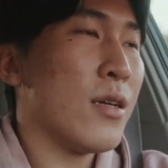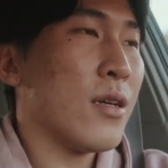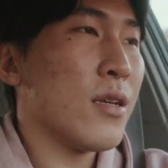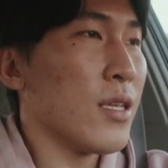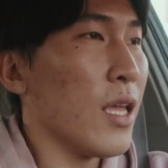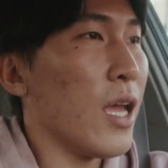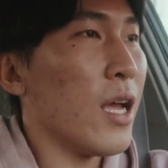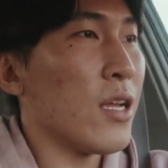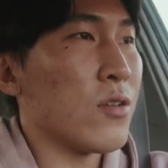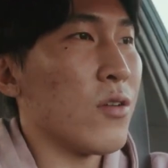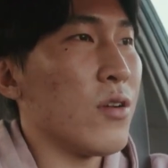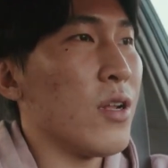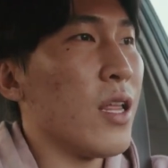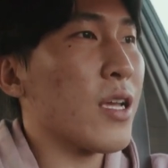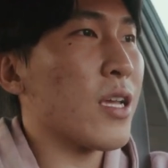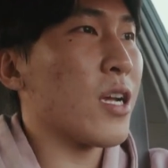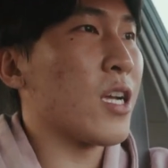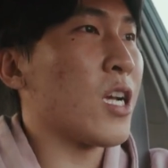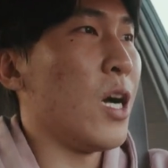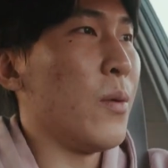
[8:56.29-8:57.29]
yeah, it's only
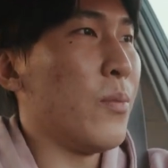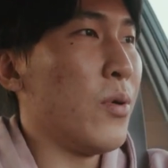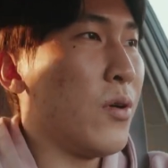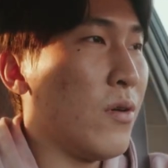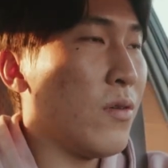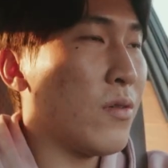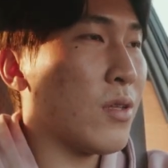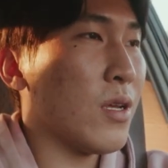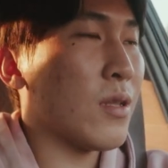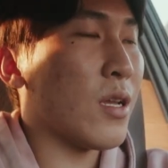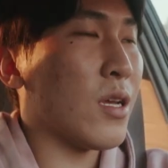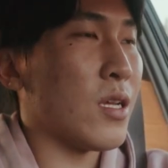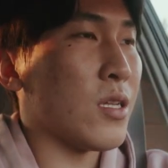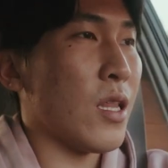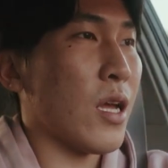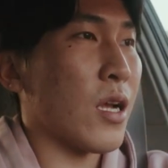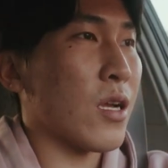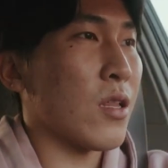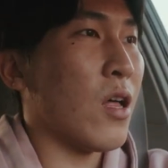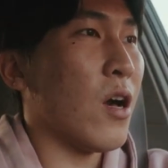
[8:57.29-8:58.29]
like a couple of them that are
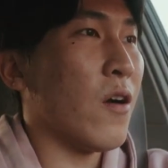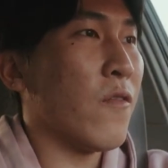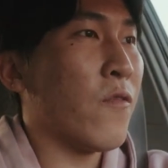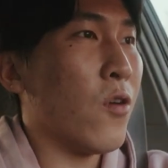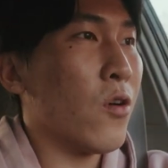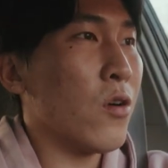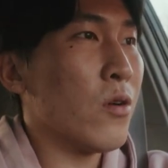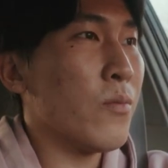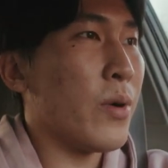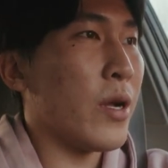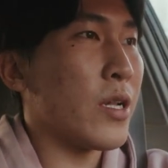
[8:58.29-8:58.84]
like long form,